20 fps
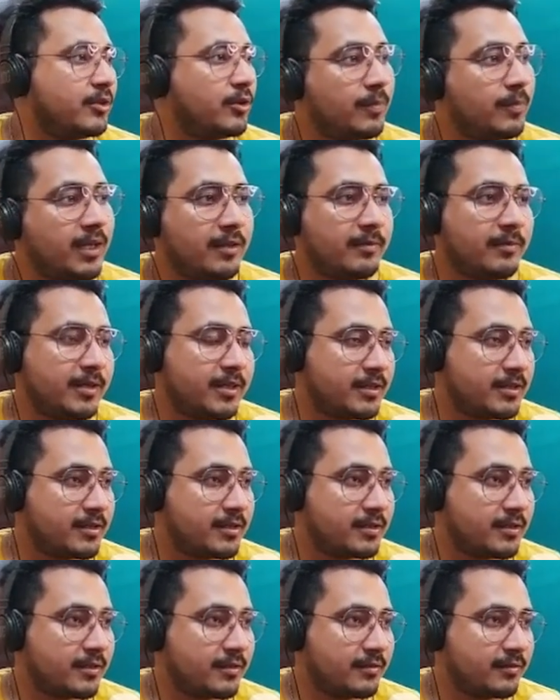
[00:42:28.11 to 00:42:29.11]

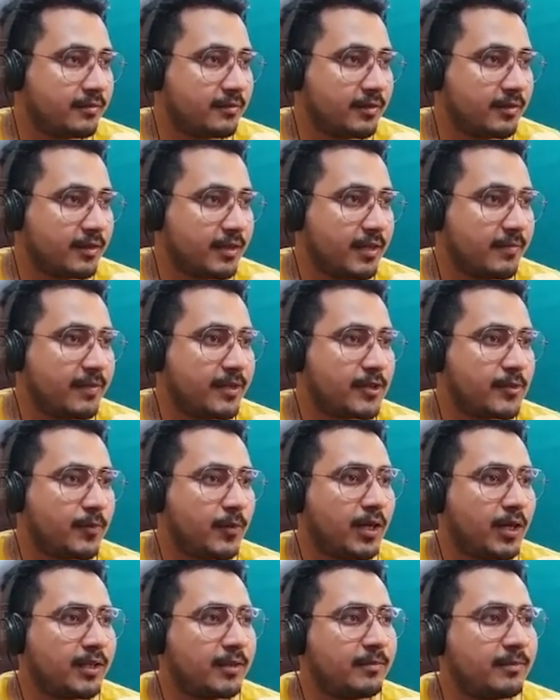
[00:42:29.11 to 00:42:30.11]
millimeters, even
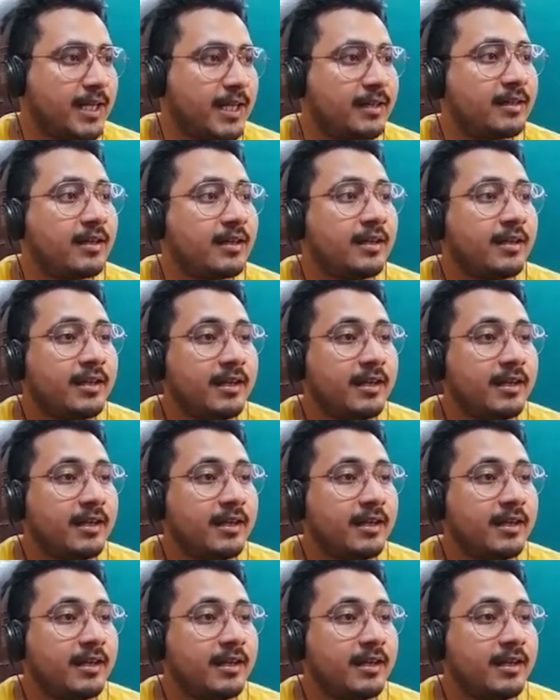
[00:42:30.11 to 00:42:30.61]
smaller than that.